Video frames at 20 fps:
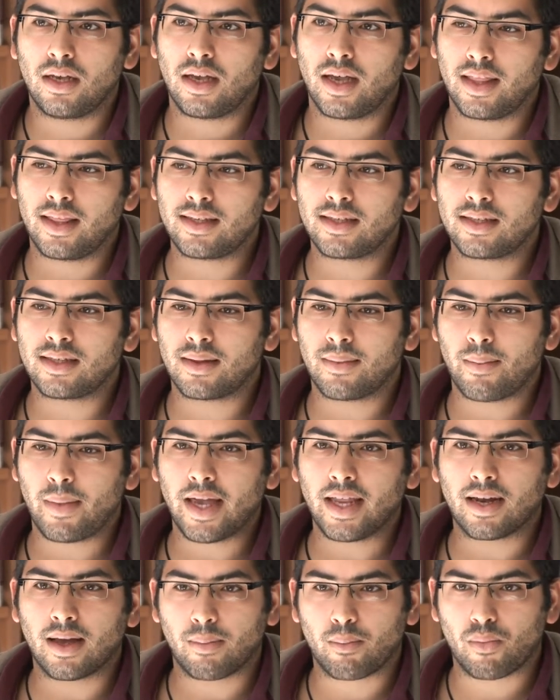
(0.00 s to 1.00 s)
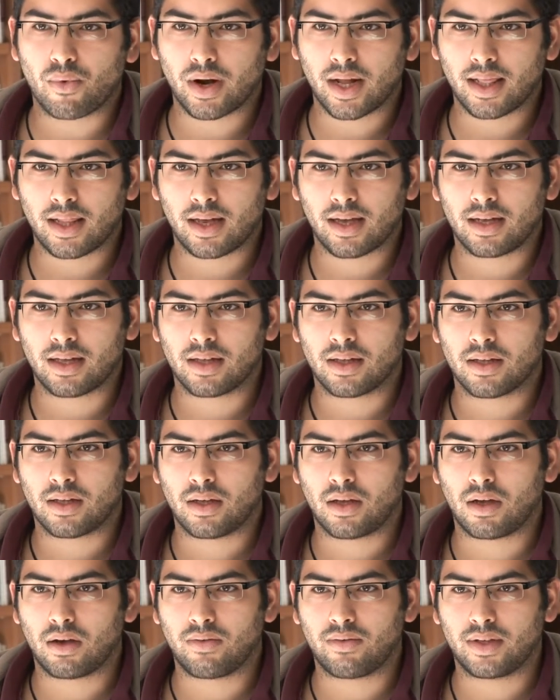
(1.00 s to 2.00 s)
And this is the main umbrella
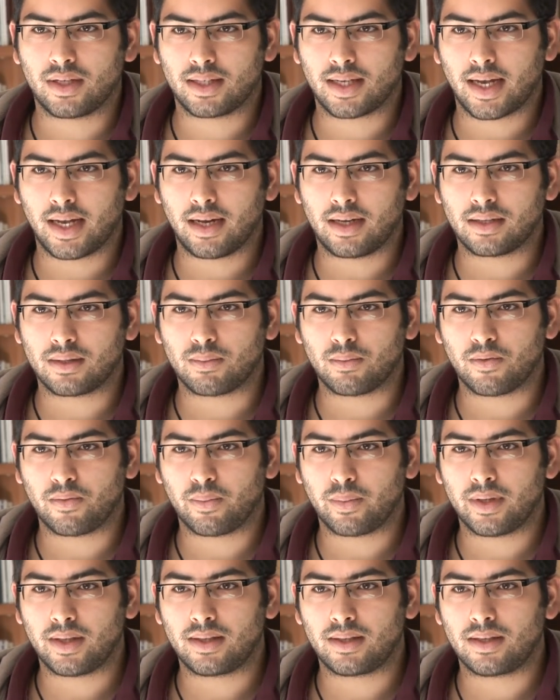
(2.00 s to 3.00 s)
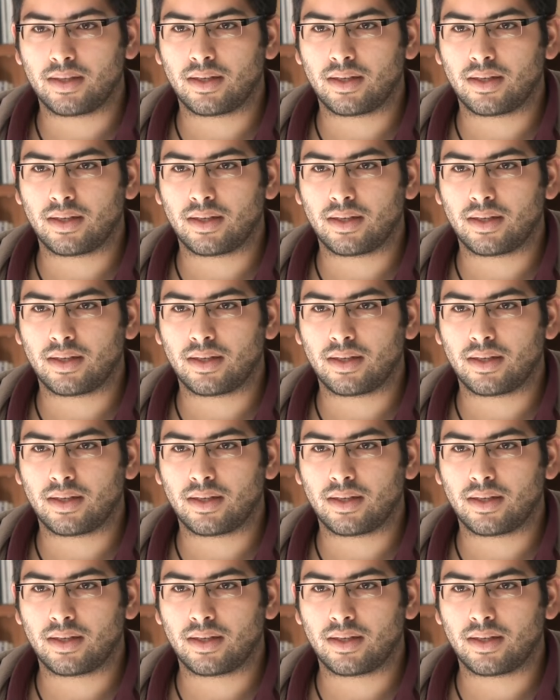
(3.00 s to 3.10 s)
of the Zionist movement